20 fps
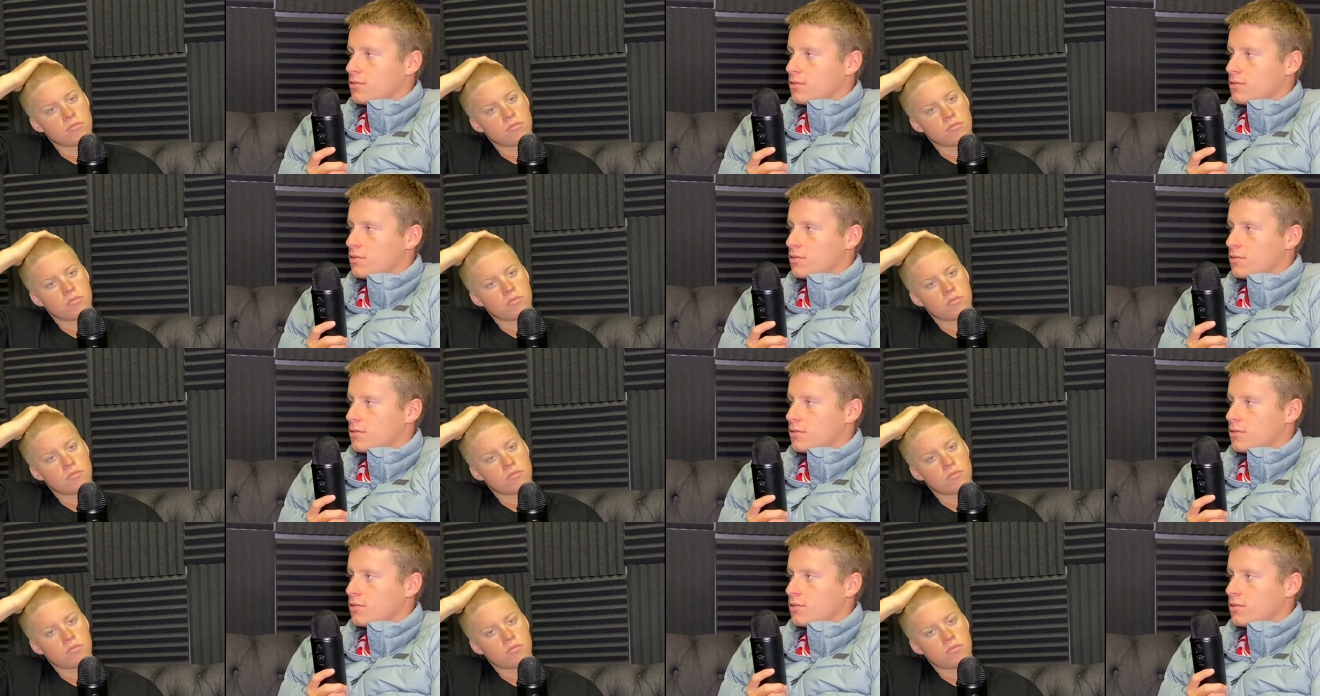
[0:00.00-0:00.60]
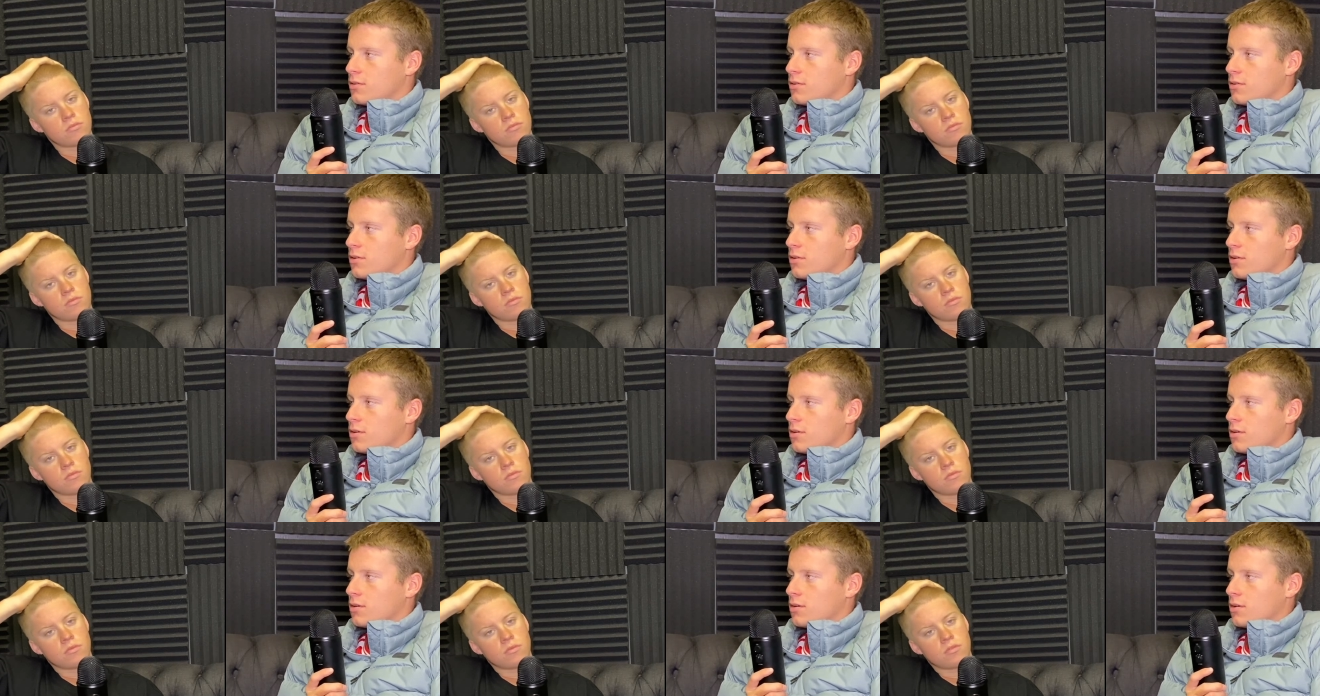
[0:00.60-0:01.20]

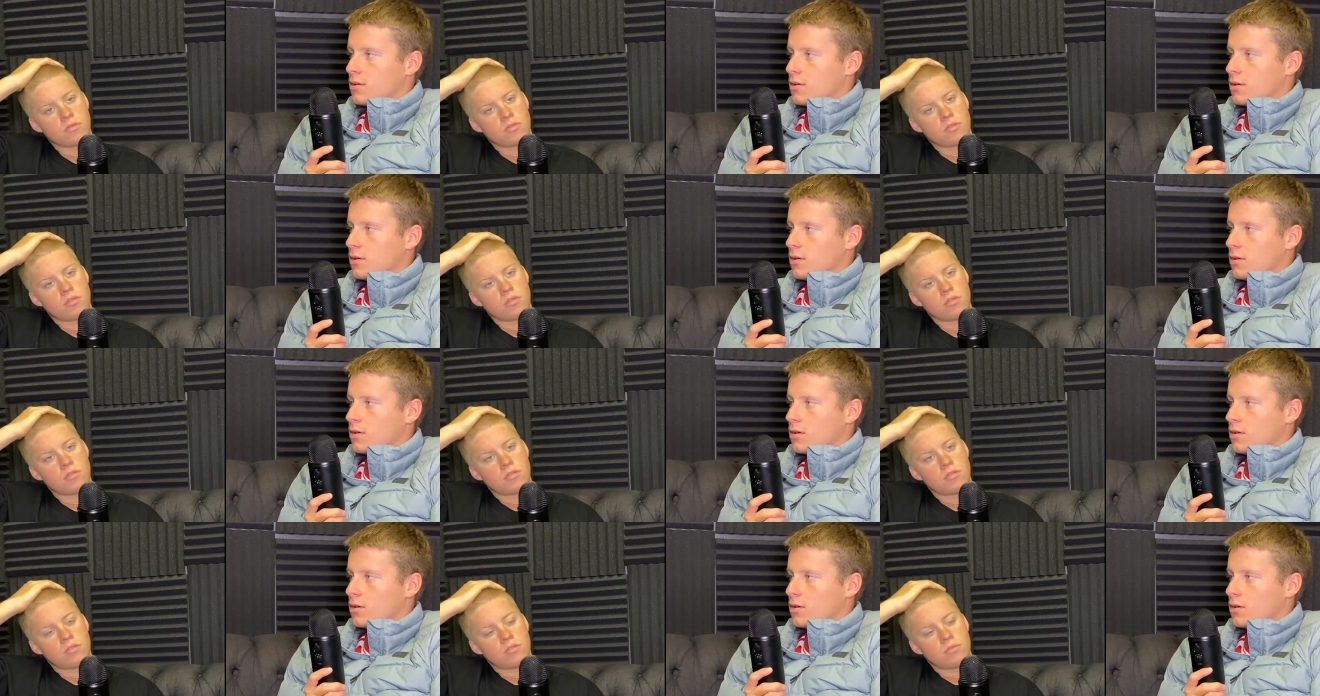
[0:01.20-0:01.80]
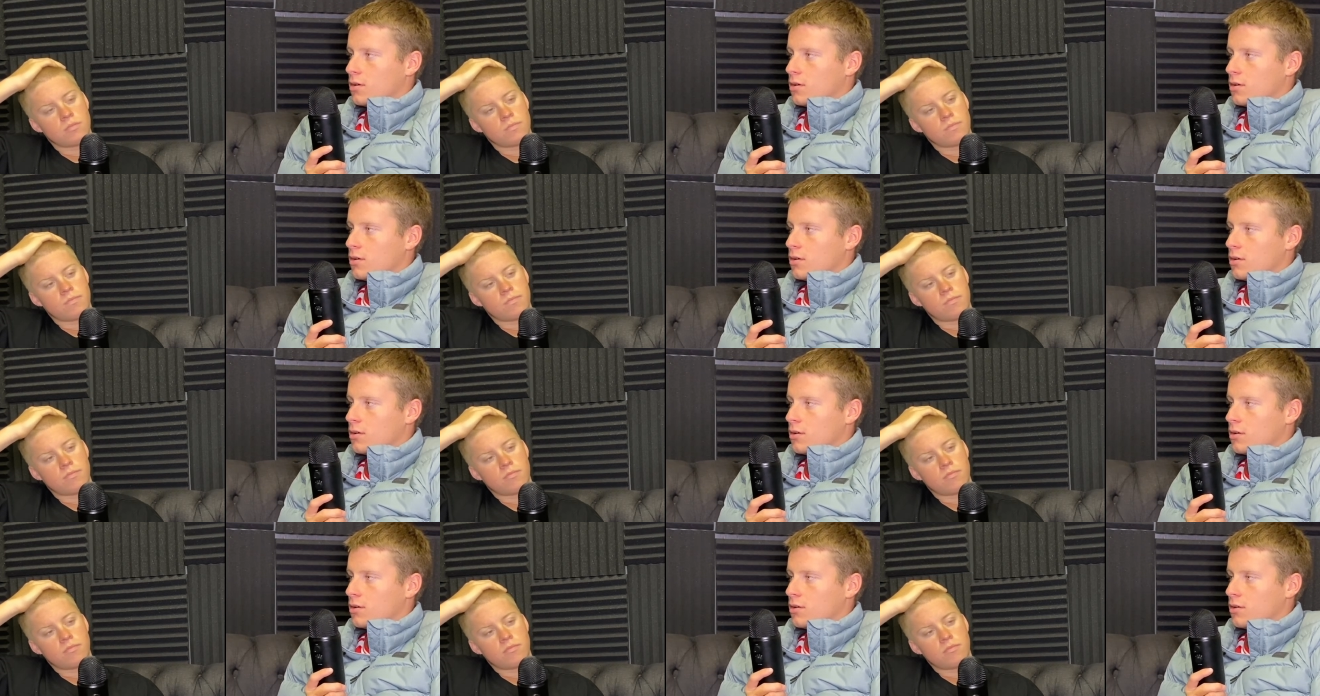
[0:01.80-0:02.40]

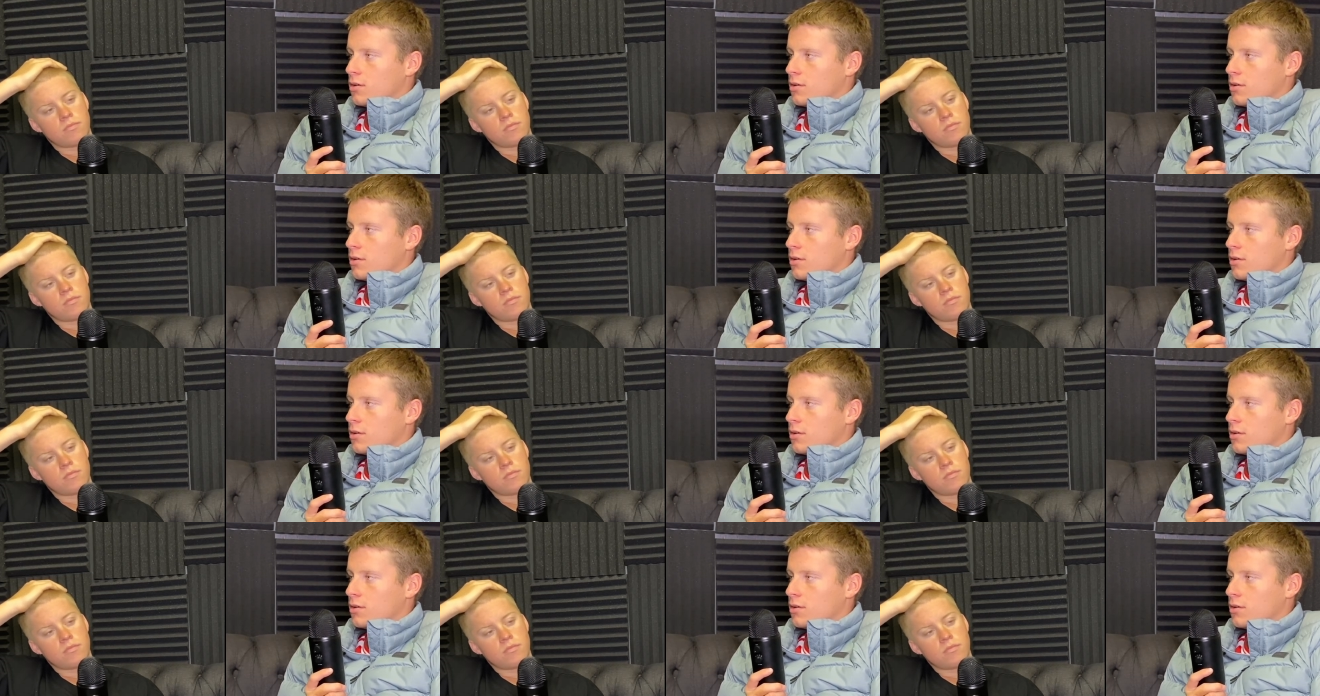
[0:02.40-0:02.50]
No one is speaking in this clip.